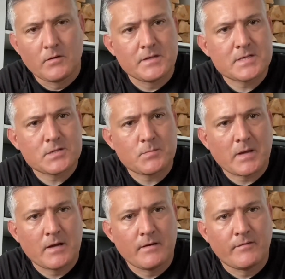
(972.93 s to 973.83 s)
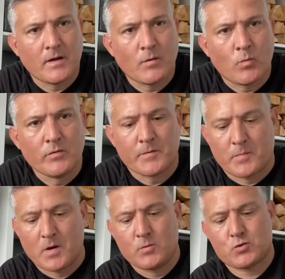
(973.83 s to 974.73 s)
this pair of Wonder
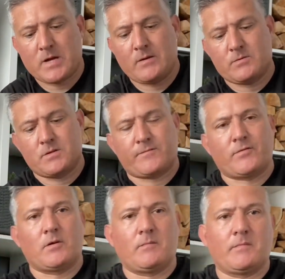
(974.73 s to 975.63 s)
Pro trousers from